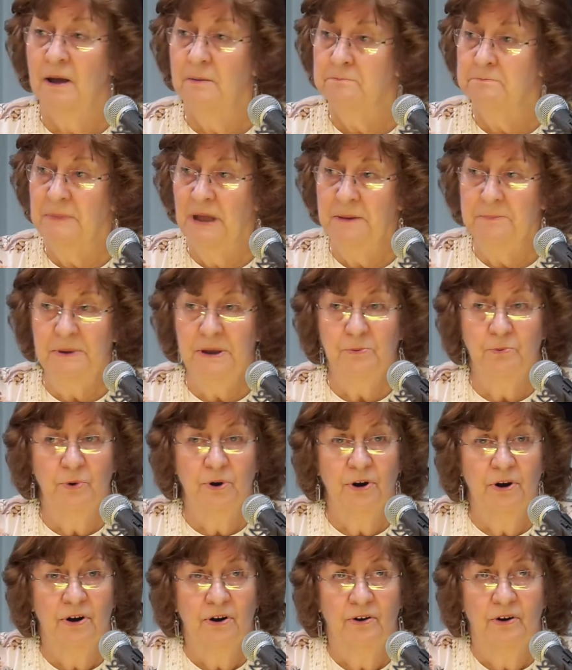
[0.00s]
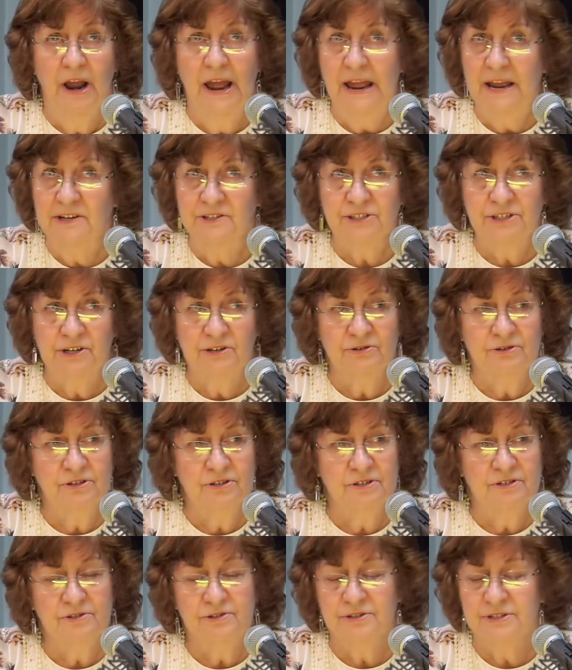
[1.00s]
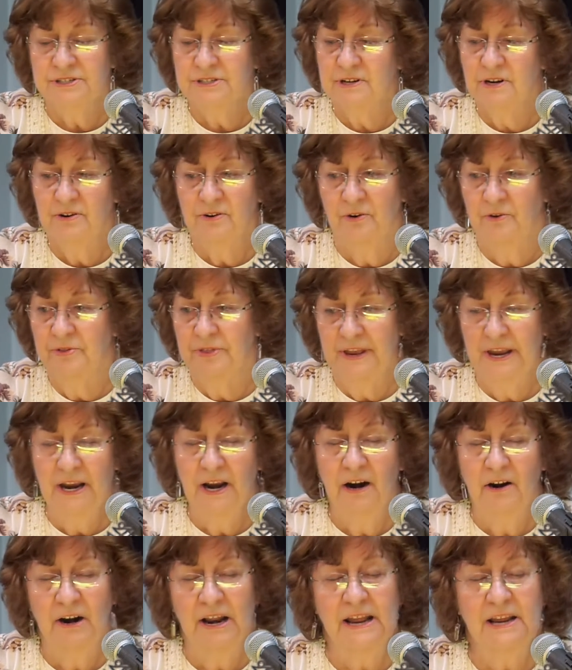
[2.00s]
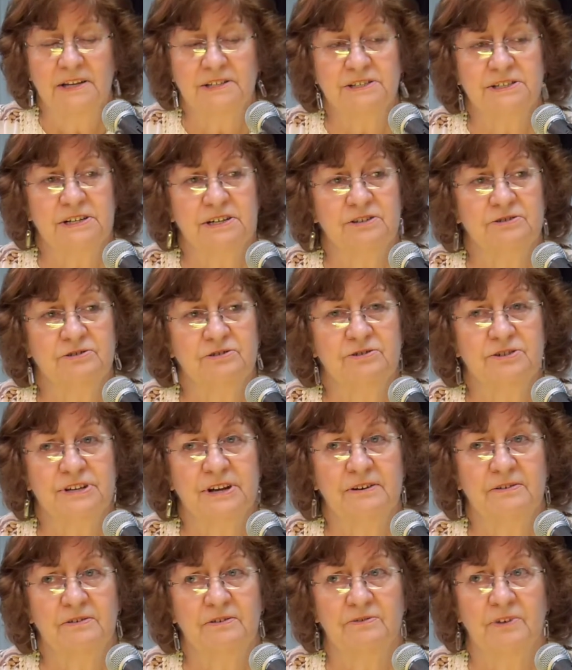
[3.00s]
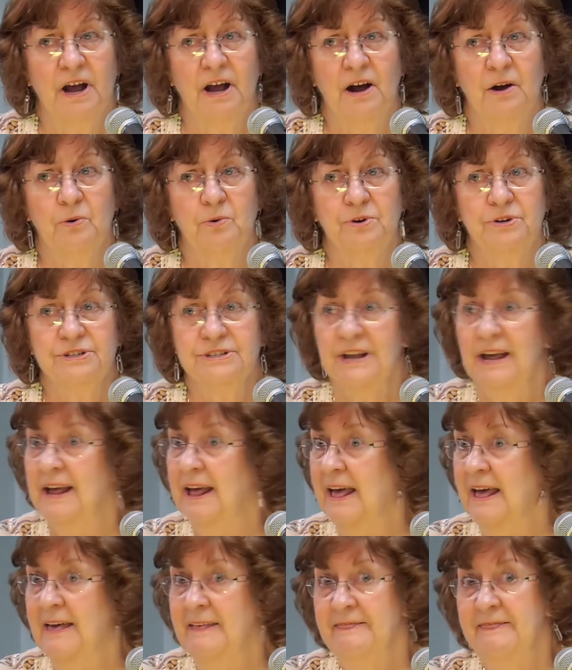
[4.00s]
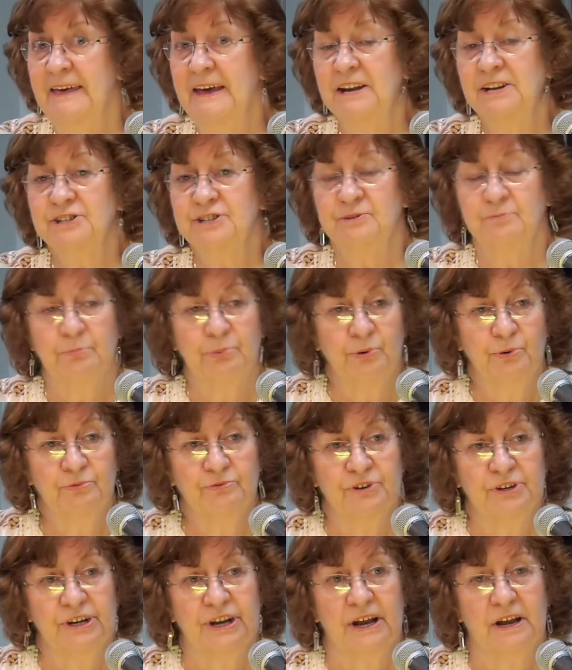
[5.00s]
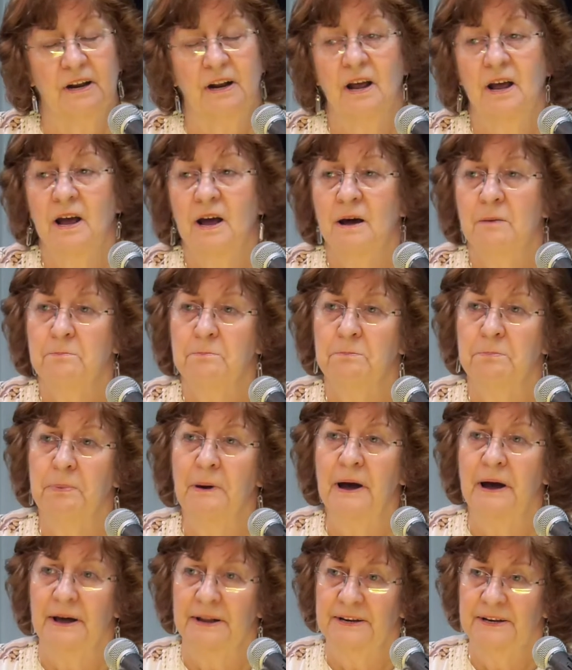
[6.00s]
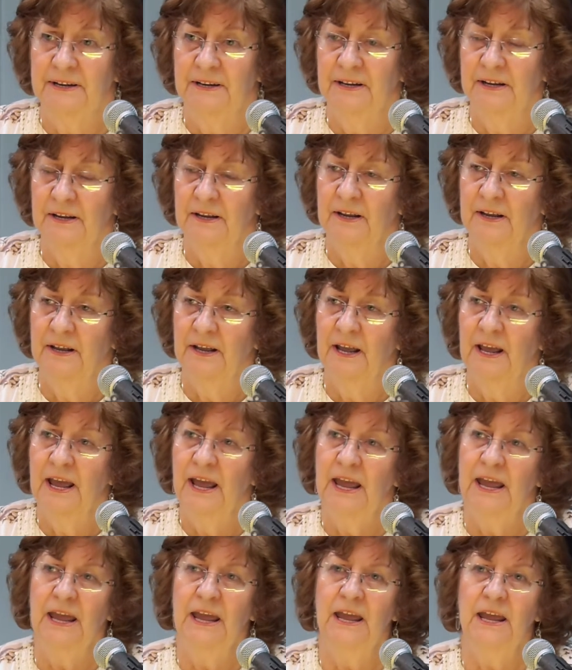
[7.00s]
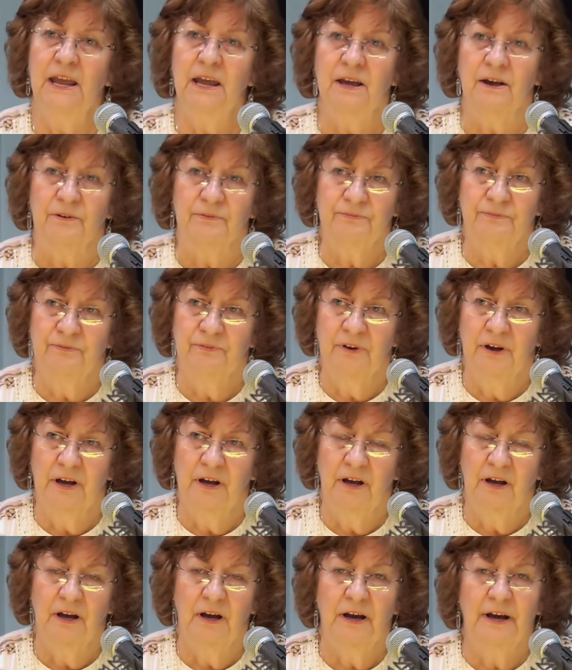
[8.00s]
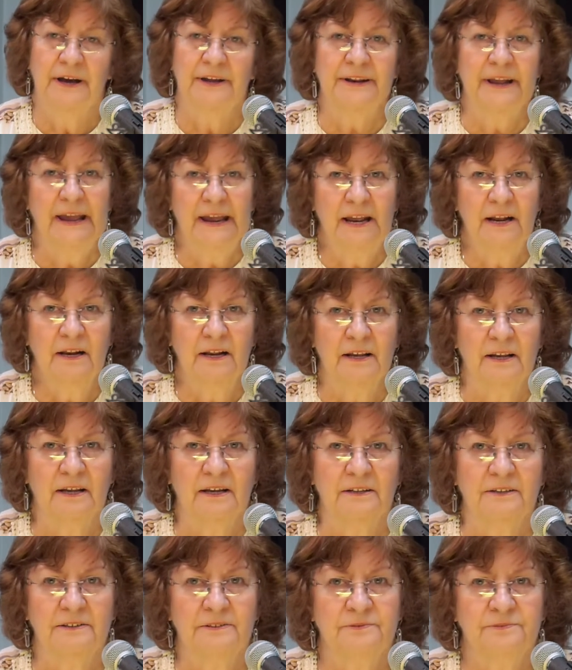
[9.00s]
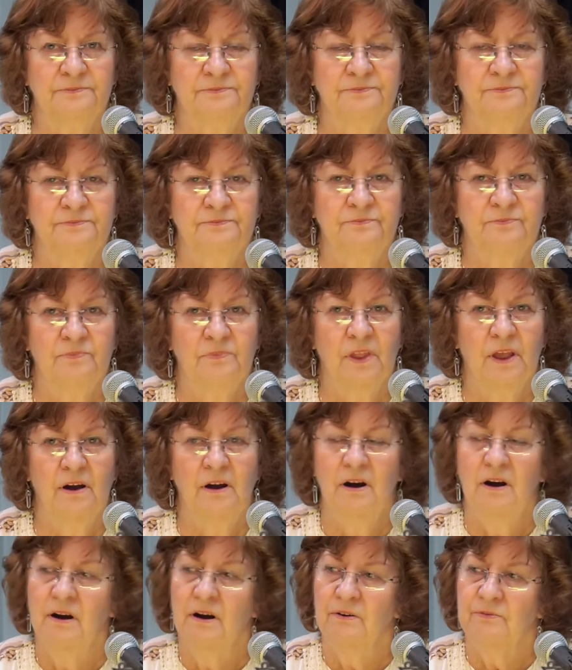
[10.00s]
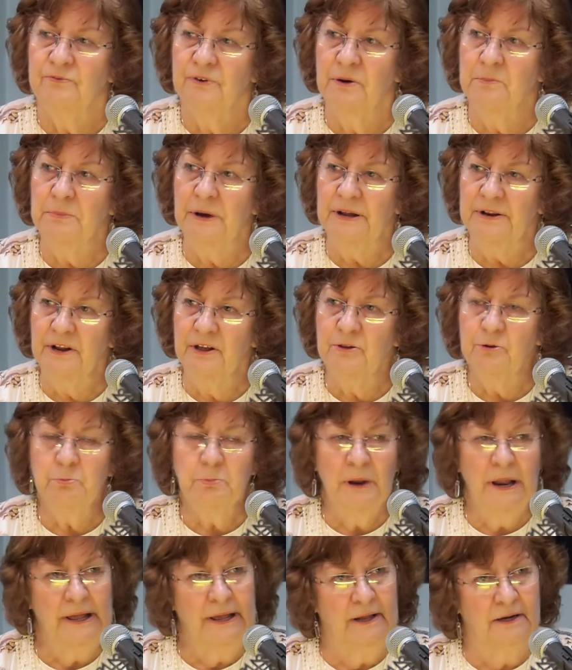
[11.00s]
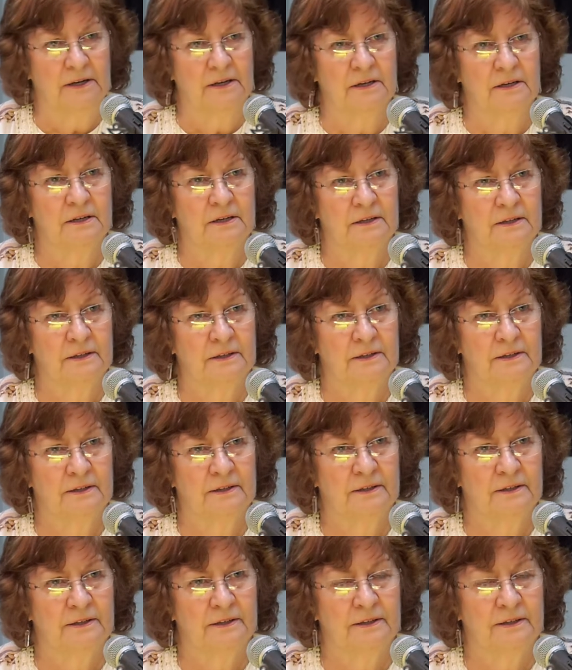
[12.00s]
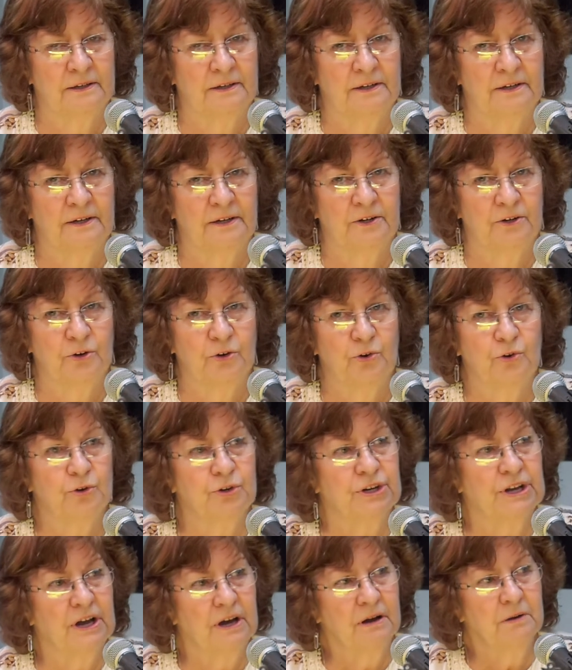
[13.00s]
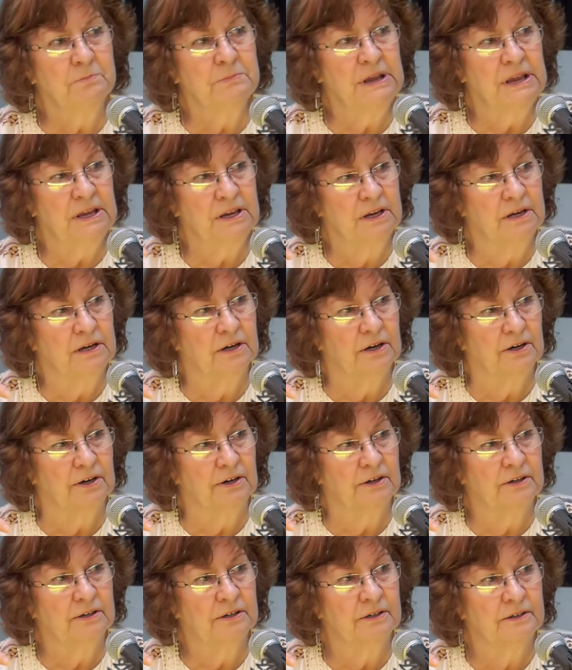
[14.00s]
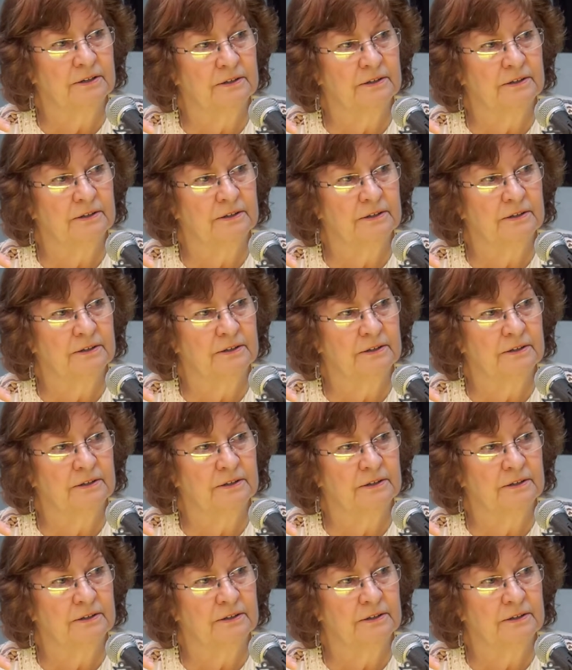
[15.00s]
Maybe we're ancestors, or they are ancestors ours. That isn't proven yet. But if an alien from another planet could come here